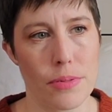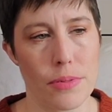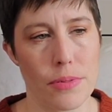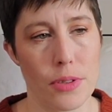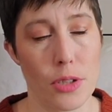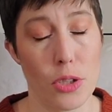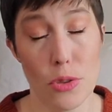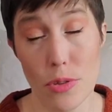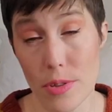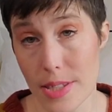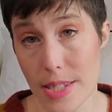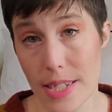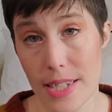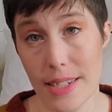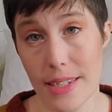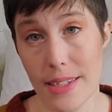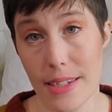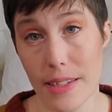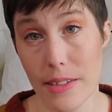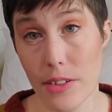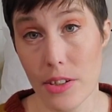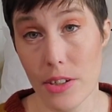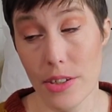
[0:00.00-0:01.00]
losing
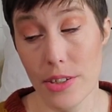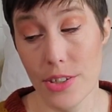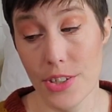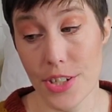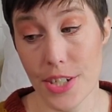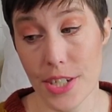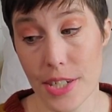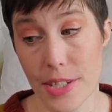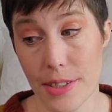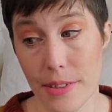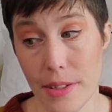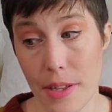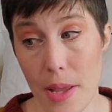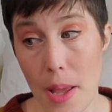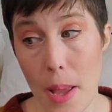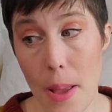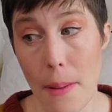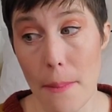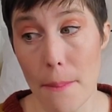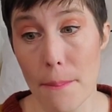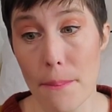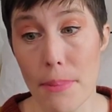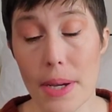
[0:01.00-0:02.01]
at yarn chicken,
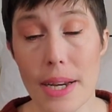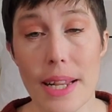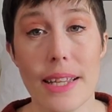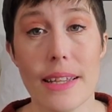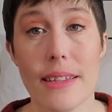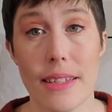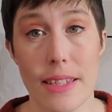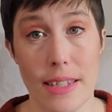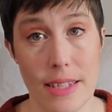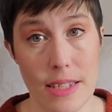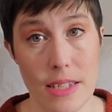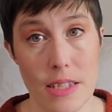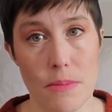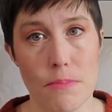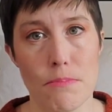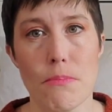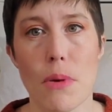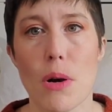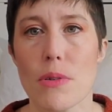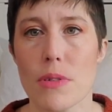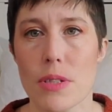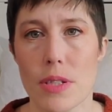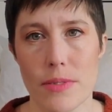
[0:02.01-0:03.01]
but at least
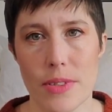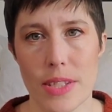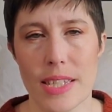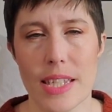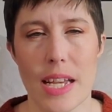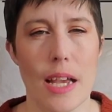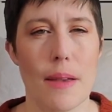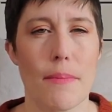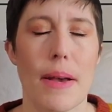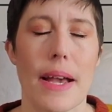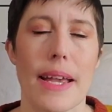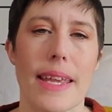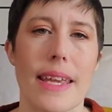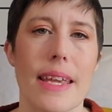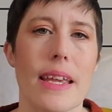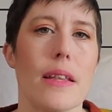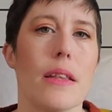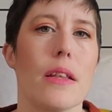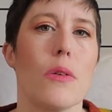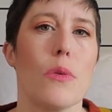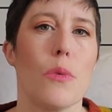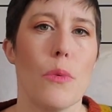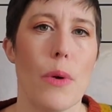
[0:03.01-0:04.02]
most of the time I
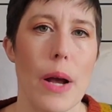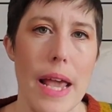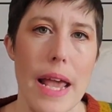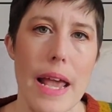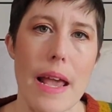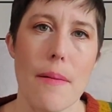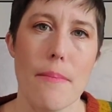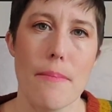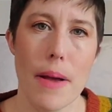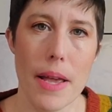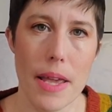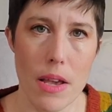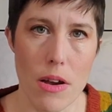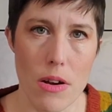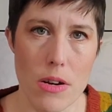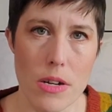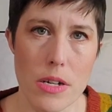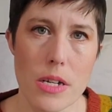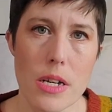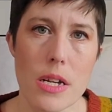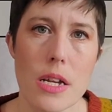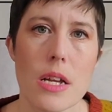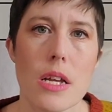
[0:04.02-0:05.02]
can weigh my
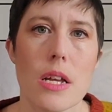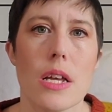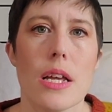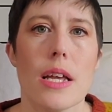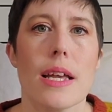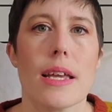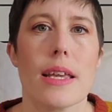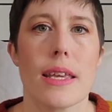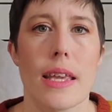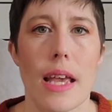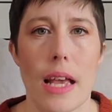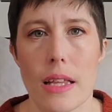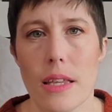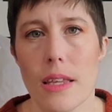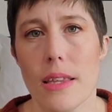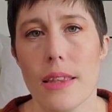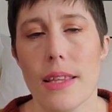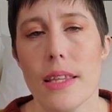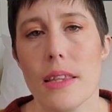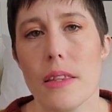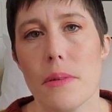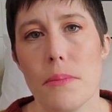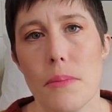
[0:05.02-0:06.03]
yarn,
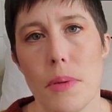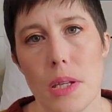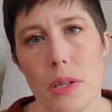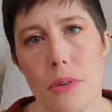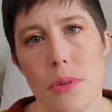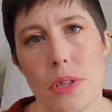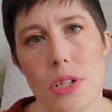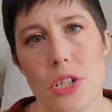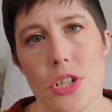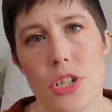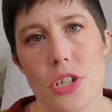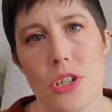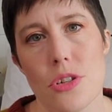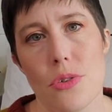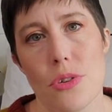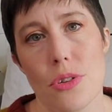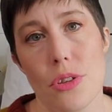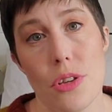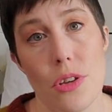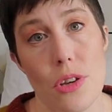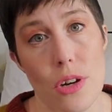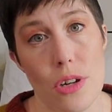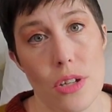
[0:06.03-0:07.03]
calculate the meterage or
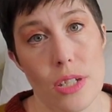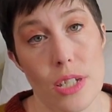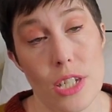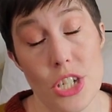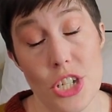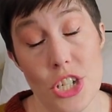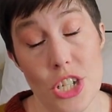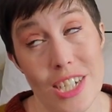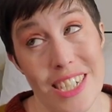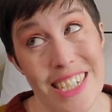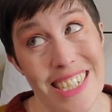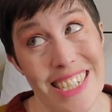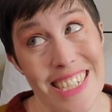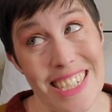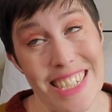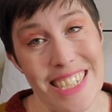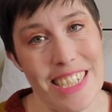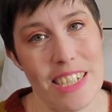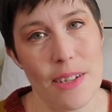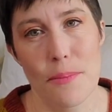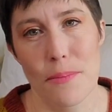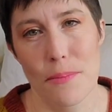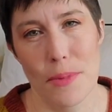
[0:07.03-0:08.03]
the yardage,
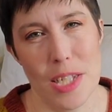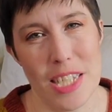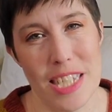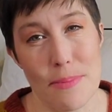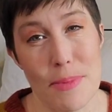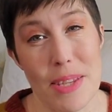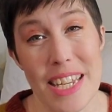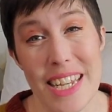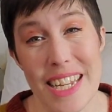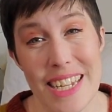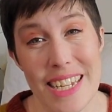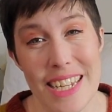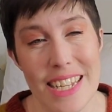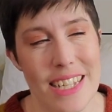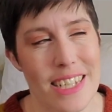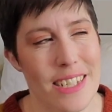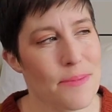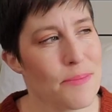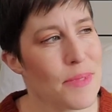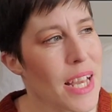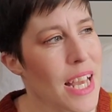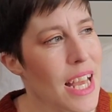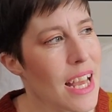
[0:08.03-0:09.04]
Canadian,
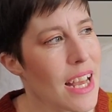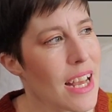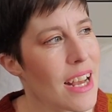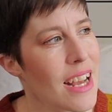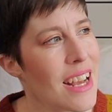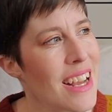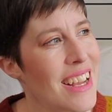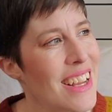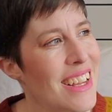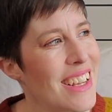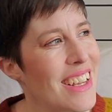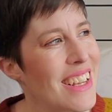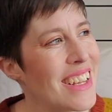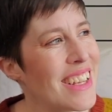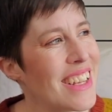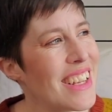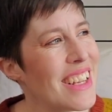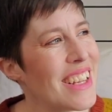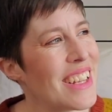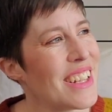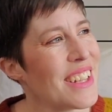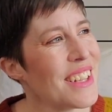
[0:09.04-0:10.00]
the